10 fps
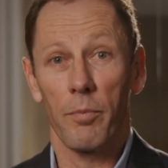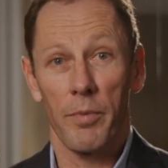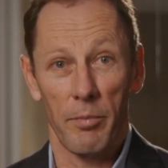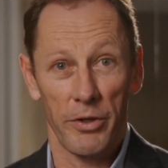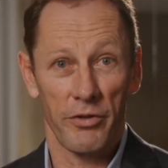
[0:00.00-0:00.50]

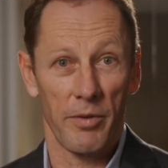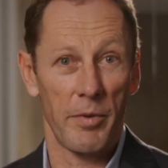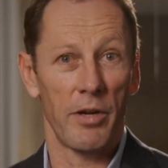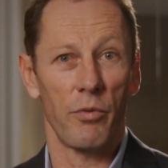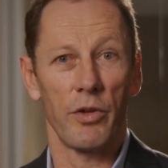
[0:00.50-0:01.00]
published a
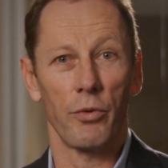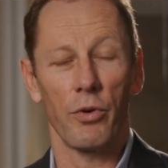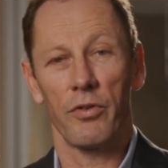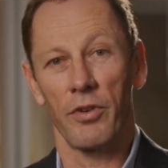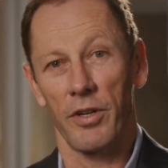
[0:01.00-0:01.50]
maiden
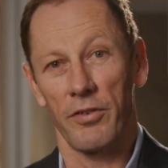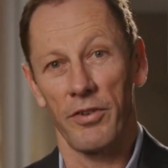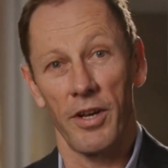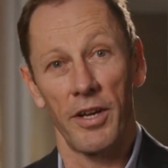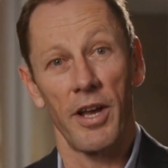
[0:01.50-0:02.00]
resource on its
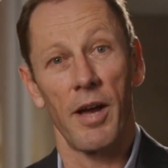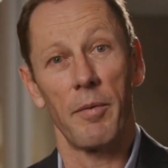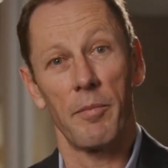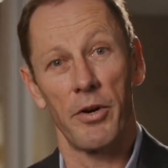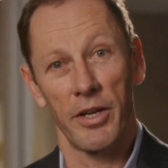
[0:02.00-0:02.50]
Tandayama
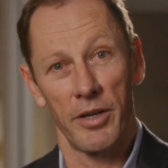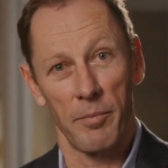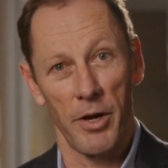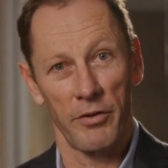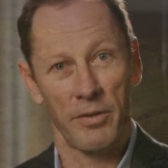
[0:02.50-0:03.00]
America
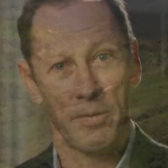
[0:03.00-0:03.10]
deposit